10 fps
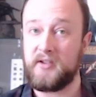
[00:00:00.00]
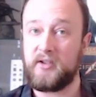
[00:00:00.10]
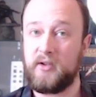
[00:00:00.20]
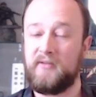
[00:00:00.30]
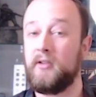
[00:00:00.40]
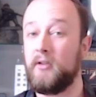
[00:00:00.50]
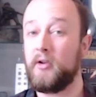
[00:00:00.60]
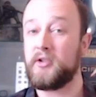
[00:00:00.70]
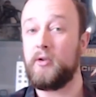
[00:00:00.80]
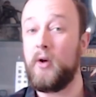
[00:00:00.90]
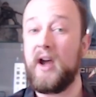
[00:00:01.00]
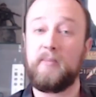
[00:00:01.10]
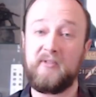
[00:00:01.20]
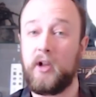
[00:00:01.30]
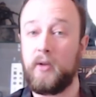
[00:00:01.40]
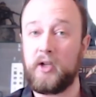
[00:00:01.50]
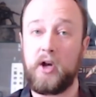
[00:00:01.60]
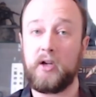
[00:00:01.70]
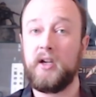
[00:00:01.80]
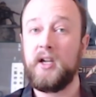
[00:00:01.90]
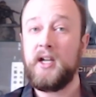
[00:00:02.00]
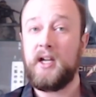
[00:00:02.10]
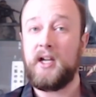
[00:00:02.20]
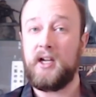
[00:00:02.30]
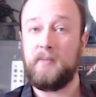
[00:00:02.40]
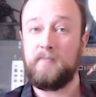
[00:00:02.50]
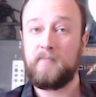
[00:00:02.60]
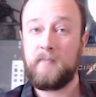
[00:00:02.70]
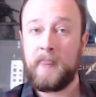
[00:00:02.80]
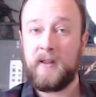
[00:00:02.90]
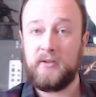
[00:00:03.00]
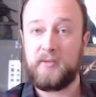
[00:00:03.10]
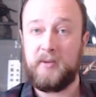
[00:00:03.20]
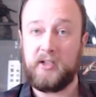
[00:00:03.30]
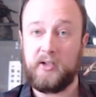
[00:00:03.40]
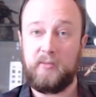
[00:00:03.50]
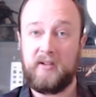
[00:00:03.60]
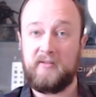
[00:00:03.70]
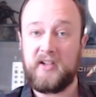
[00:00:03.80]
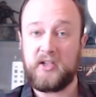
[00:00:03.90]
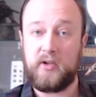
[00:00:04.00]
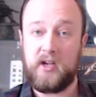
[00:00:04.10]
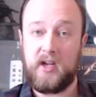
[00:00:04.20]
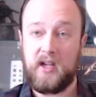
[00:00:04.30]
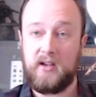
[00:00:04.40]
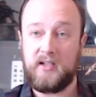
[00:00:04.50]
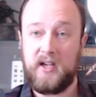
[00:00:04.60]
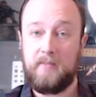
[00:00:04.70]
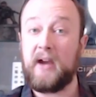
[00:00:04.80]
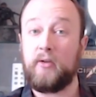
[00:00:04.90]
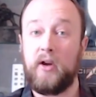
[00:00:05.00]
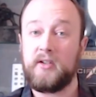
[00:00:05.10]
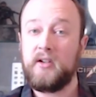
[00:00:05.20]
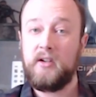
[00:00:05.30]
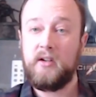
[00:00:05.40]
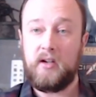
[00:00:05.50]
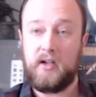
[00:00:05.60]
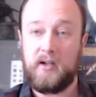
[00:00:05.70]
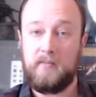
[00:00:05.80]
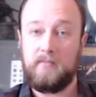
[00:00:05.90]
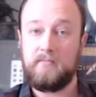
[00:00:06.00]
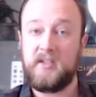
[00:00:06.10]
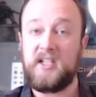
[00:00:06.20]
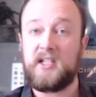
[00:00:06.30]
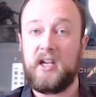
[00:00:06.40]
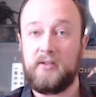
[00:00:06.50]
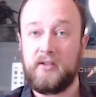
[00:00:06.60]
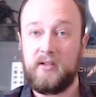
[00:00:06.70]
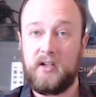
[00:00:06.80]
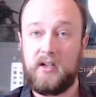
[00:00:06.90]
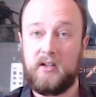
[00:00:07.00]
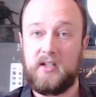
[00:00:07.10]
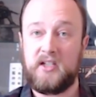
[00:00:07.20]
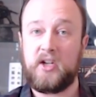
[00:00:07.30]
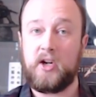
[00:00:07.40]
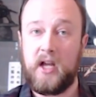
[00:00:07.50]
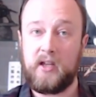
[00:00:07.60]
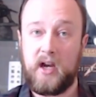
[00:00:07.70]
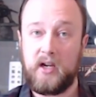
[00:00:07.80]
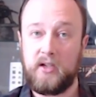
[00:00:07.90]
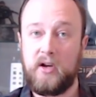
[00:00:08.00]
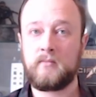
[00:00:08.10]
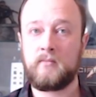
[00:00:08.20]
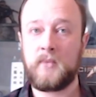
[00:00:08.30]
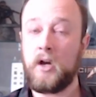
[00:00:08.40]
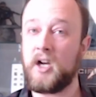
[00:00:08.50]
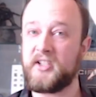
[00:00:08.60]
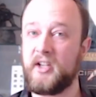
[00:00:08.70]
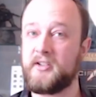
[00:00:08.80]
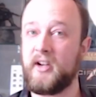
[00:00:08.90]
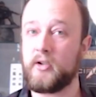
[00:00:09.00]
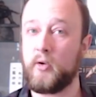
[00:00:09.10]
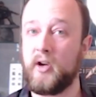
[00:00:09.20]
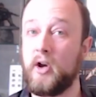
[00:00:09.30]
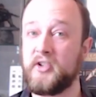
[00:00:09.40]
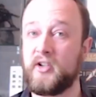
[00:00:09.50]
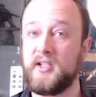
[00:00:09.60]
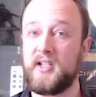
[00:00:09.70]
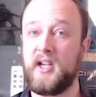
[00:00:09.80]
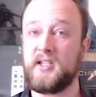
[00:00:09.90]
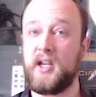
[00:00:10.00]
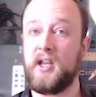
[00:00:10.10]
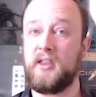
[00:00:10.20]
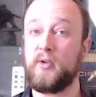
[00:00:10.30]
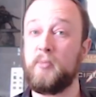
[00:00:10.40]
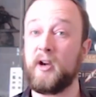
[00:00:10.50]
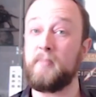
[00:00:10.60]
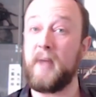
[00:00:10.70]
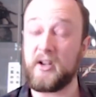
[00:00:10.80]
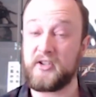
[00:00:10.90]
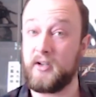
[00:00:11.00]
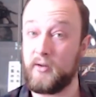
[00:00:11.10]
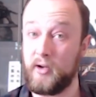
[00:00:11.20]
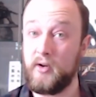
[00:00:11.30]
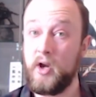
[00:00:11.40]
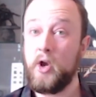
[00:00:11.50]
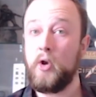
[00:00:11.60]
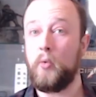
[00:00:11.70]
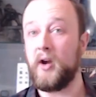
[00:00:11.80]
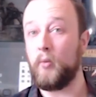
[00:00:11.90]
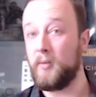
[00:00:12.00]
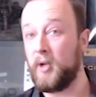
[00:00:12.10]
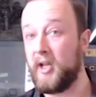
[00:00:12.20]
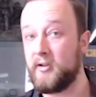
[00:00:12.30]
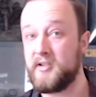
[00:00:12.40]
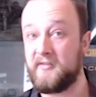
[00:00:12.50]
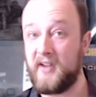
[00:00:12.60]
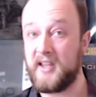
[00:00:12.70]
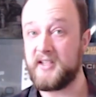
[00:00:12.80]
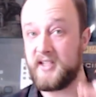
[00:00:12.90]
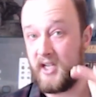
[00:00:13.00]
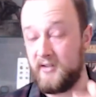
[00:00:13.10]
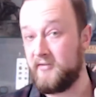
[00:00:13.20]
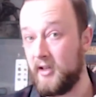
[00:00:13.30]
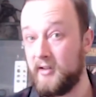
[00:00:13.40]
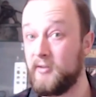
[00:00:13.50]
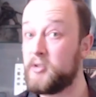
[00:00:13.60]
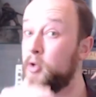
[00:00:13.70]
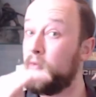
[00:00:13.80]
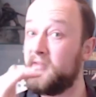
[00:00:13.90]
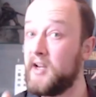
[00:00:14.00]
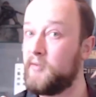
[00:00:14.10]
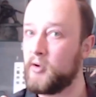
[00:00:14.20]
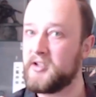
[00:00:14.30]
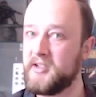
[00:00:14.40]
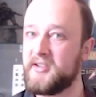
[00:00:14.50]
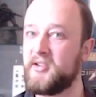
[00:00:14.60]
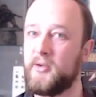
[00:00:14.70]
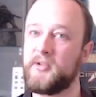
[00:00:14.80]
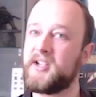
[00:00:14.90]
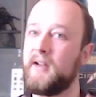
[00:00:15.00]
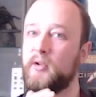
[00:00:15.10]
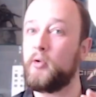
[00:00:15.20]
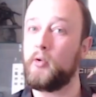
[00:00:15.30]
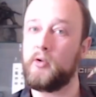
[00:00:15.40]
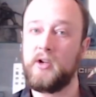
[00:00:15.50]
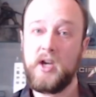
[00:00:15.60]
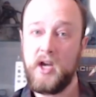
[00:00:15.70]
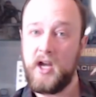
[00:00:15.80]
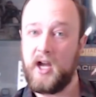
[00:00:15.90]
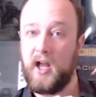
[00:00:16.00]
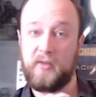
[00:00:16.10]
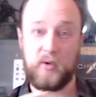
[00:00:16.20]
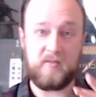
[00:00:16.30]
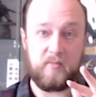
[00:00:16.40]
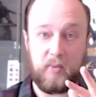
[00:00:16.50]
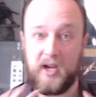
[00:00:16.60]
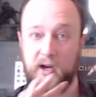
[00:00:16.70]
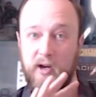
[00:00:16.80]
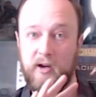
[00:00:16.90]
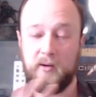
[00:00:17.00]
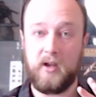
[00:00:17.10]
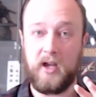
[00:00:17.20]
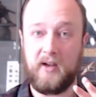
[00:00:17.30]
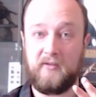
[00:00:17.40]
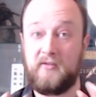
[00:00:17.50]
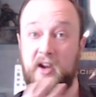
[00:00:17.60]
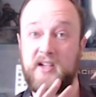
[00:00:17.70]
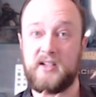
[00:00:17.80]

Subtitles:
So if those of you who have been following along, there's been a little bit of history and background detailed in the Skull Island novels. Hostile Territory also contains a 3-player battle scenario where one player defends the city of Fellig from 2 invading forces, so it's kind of a cool 3-player fight.